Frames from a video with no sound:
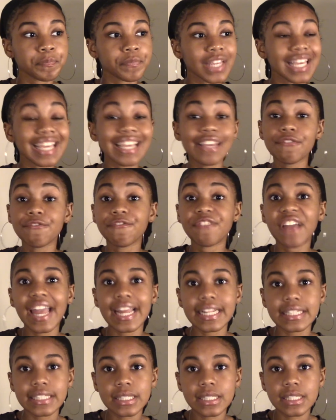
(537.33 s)

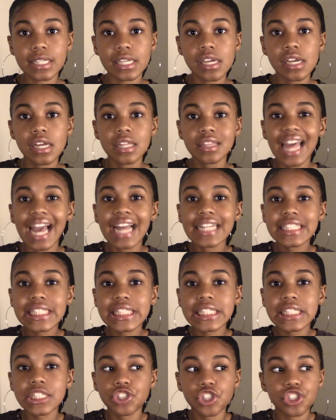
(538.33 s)
events.
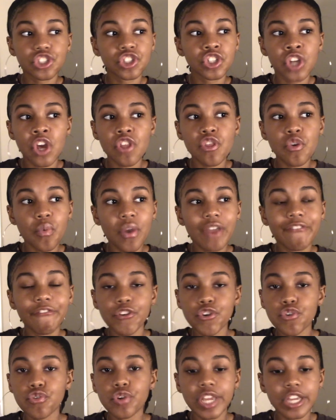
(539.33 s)
That's just another way for
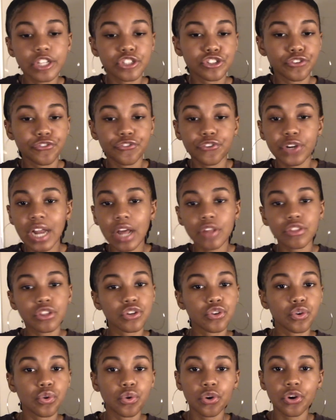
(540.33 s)
you to get your foot out the
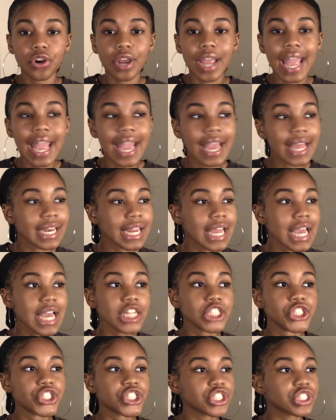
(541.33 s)
door and
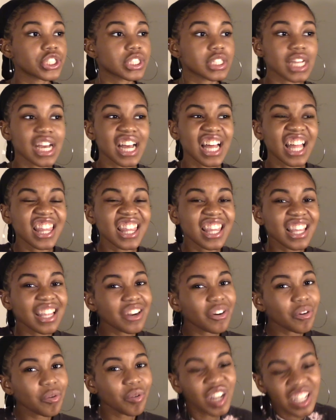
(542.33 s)
just a
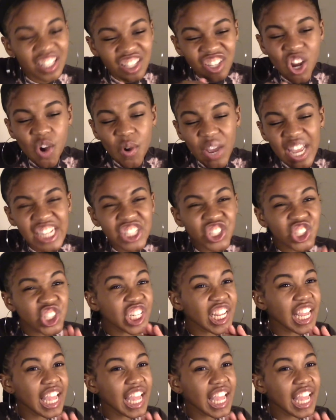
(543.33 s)
little, you know, inching